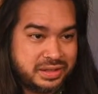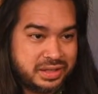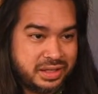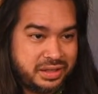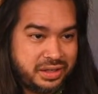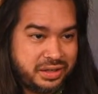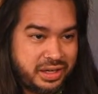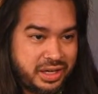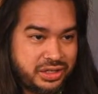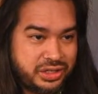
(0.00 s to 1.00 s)
and here are the
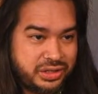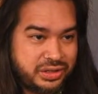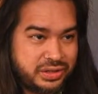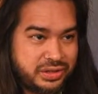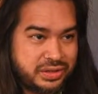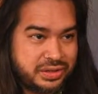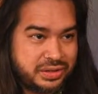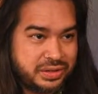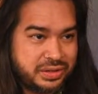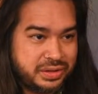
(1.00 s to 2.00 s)
edges.
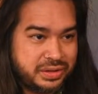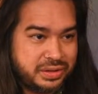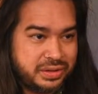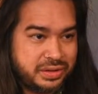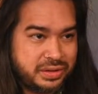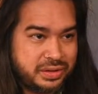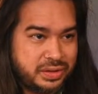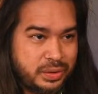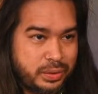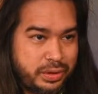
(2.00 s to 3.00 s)

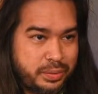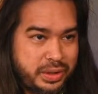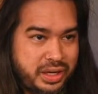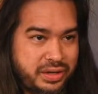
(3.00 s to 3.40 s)
So 3 and